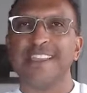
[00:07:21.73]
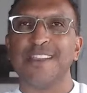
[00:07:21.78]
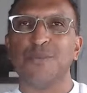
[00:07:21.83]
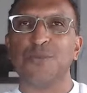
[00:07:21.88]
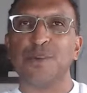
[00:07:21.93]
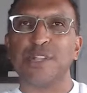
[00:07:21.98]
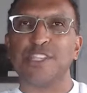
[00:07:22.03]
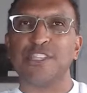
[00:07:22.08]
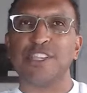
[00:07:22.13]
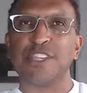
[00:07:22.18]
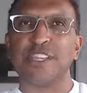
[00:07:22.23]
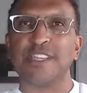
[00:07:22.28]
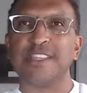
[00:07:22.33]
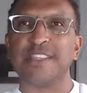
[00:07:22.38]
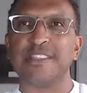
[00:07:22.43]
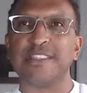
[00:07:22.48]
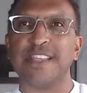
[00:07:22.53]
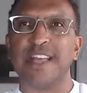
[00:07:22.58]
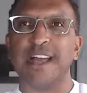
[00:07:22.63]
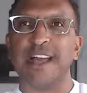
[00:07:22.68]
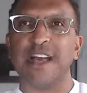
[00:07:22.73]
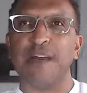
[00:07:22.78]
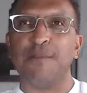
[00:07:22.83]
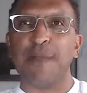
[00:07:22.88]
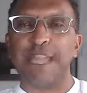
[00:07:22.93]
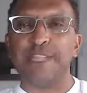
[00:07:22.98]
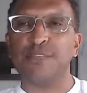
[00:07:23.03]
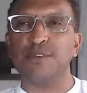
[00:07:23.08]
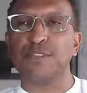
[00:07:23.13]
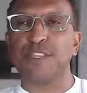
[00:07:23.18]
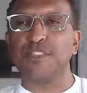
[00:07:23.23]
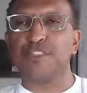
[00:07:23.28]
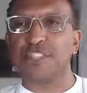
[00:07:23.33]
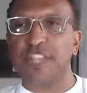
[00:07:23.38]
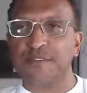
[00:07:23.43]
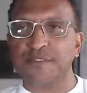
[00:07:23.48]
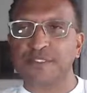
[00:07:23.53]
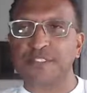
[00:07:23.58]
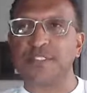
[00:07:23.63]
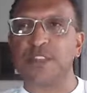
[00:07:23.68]
which is I do these
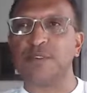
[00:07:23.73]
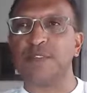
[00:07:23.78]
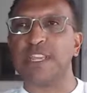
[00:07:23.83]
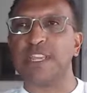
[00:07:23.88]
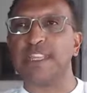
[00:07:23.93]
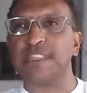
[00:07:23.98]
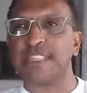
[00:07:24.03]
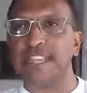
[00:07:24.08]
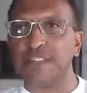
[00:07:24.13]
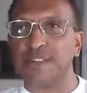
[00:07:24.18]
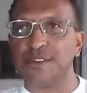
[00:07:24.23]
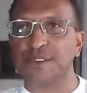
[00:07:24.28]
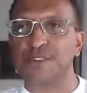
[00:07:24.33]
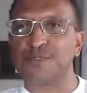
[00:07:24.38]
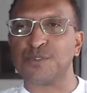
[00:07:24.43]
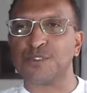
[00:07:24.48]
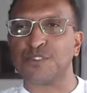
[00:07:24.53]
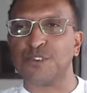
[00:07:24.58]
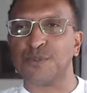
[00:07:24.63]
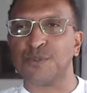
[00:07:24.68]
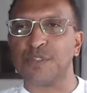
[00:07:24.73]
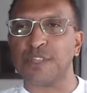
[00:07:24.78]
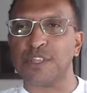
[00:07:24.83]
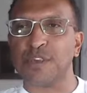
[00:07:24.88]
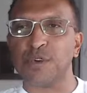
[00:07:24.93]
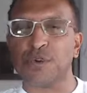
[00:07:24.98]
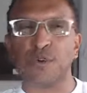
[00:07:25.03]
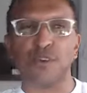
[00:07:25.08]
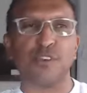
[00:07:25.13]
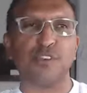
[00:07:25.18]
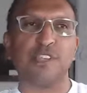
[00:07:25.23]
Jeffersonian dinners, which are really cool.